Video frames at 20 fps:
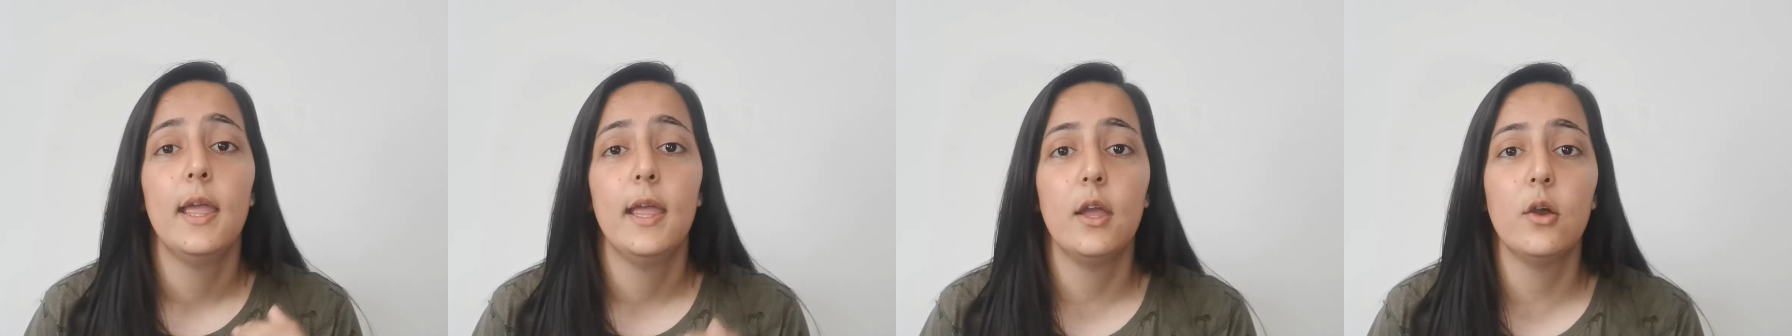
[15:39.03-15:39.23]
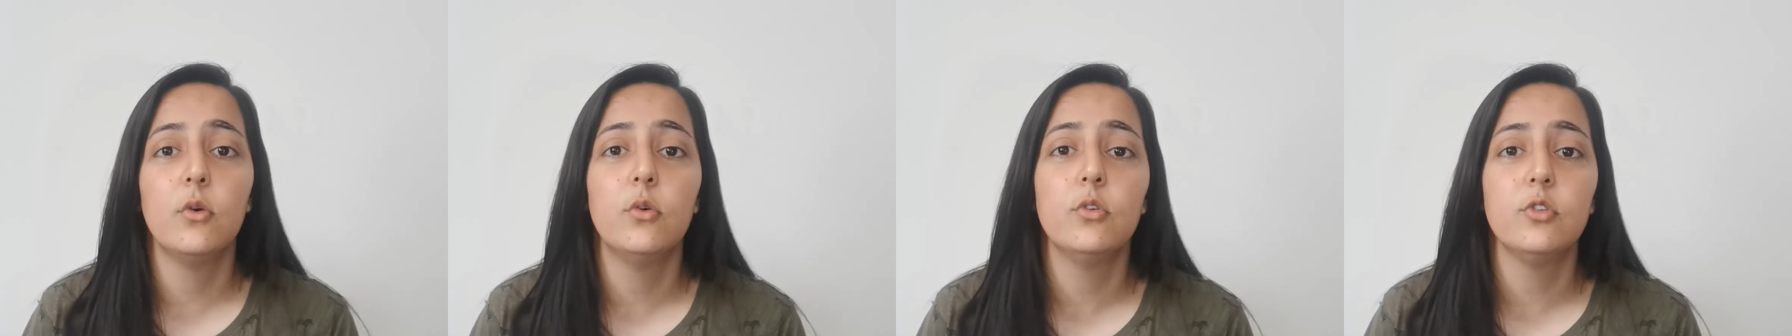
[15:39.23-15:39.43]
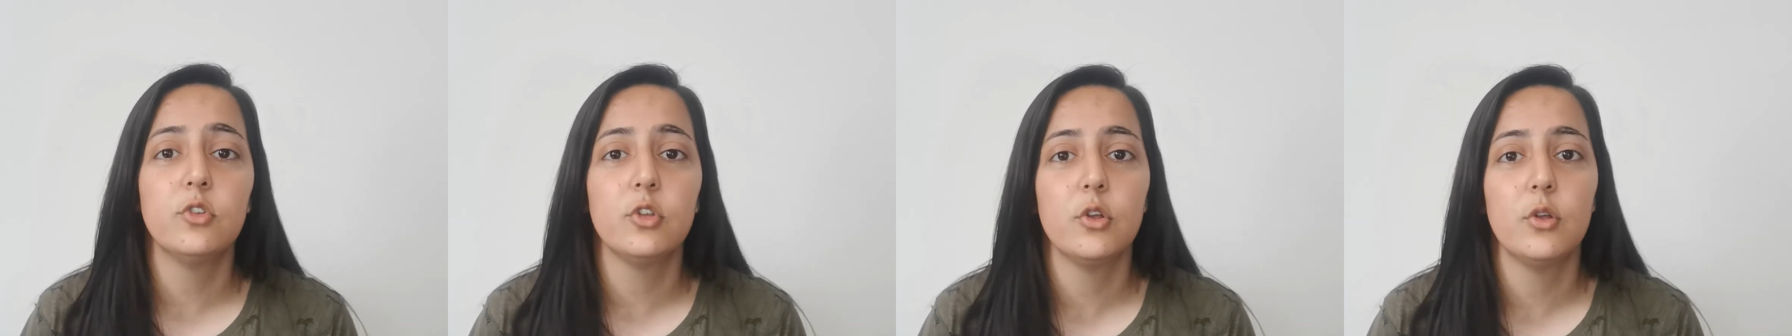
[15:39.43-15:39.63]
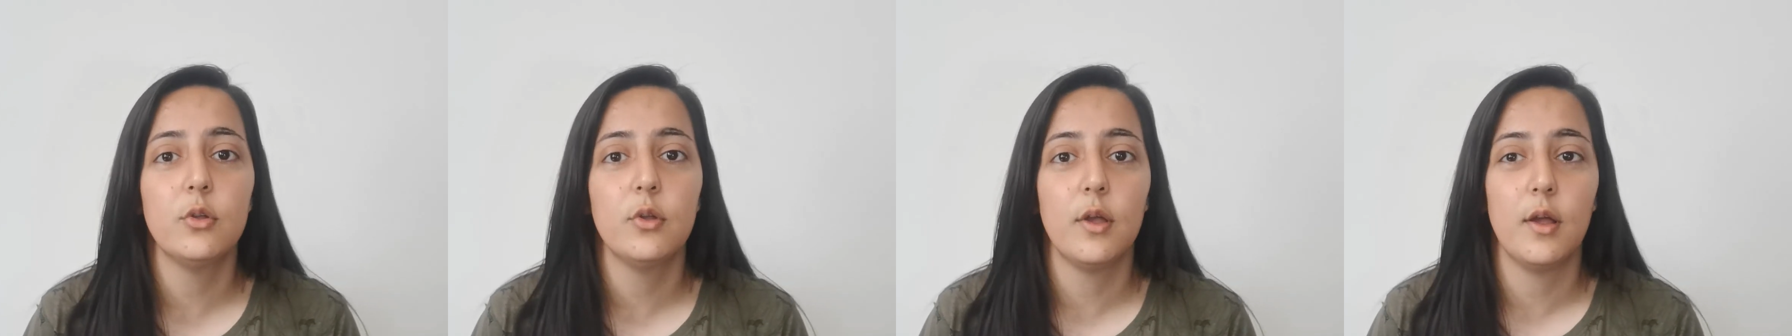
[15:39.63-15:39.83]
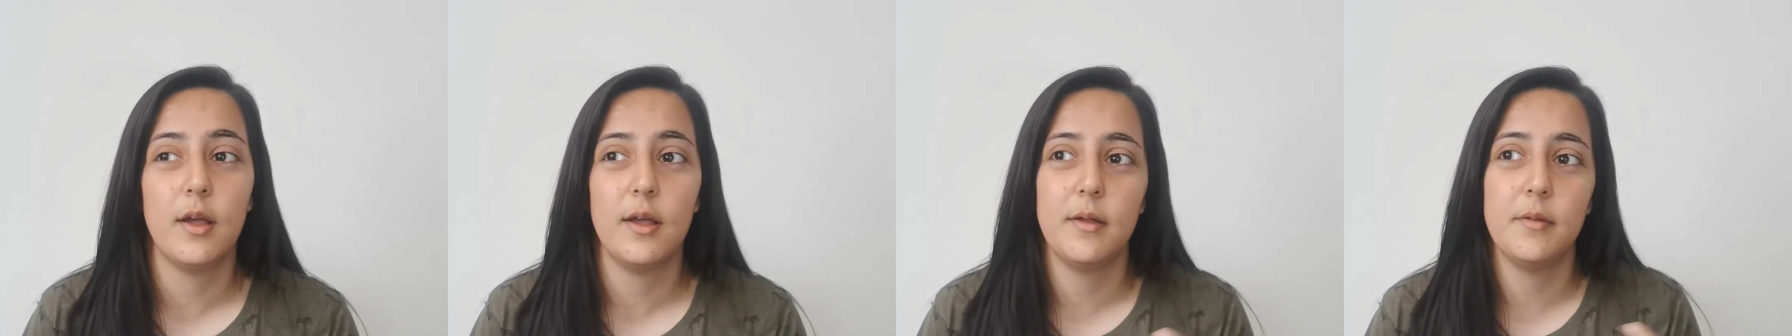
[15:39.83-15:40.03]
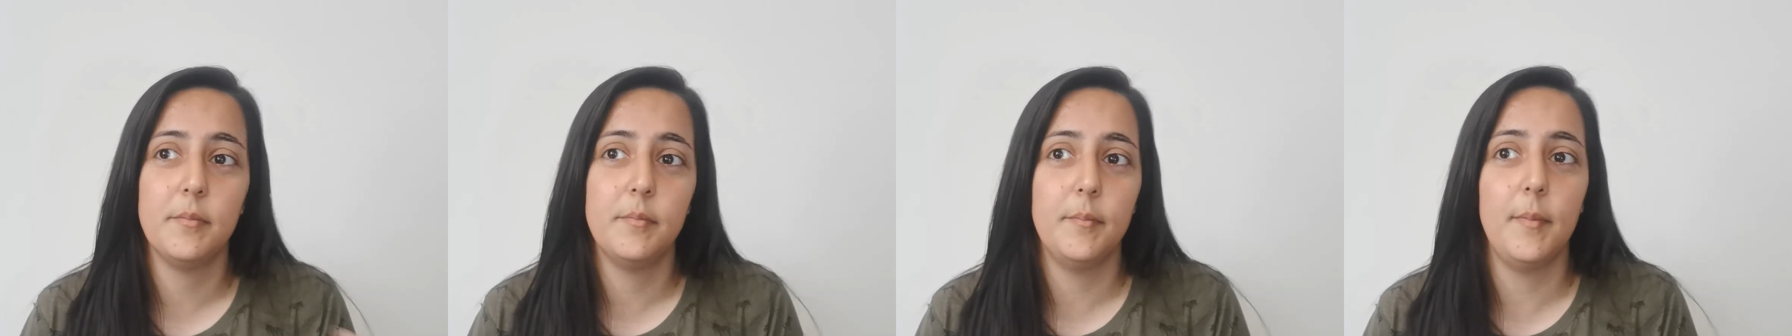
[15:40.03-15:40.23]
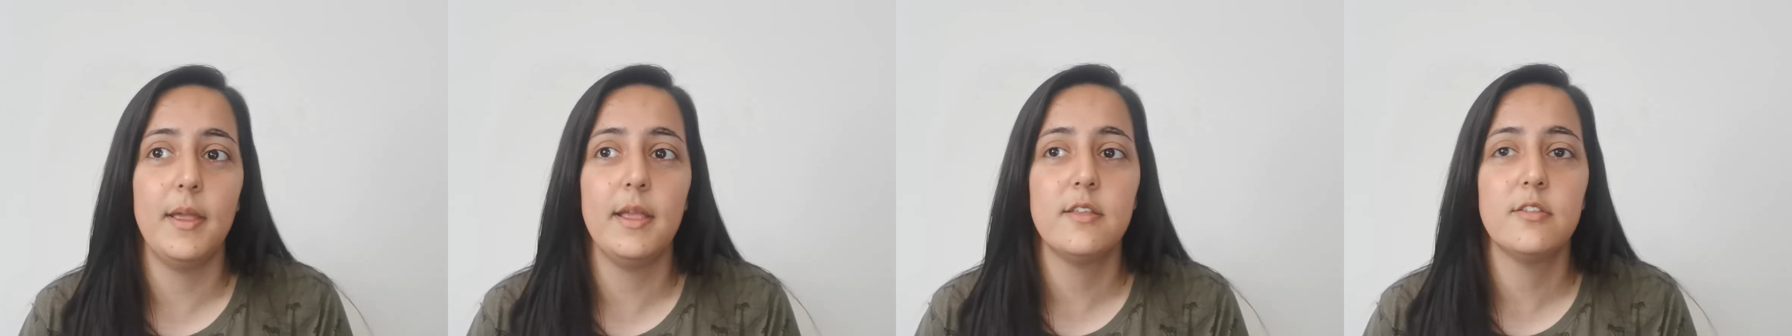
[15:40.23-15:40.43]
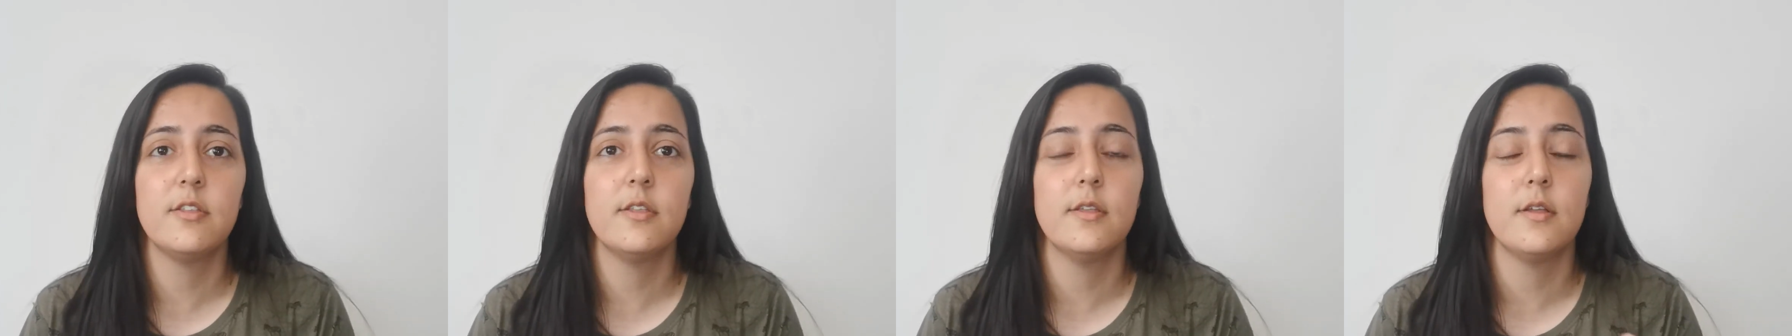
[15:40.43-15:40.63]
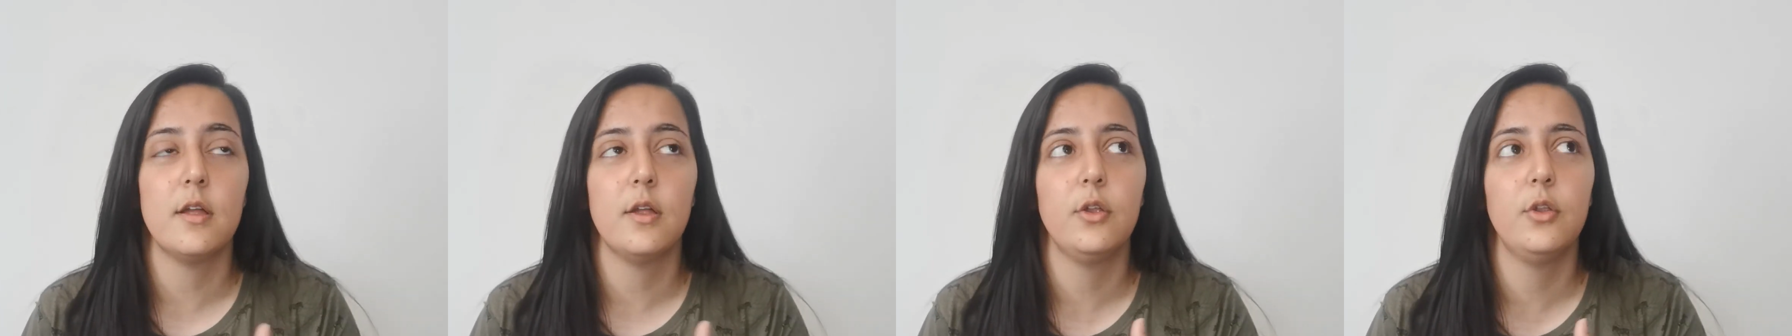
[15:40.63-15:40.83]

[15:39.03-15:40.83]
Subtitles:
it also makes